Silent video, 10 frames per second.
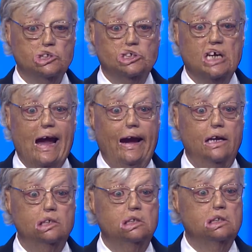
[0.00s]

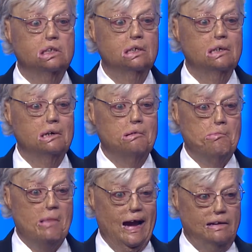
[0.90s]
Changed
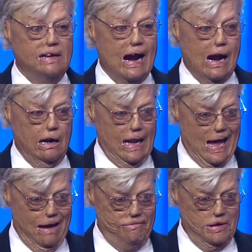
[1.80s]
my entire
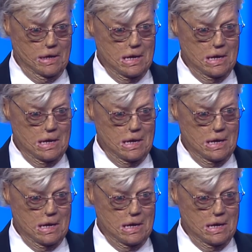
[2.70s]
life.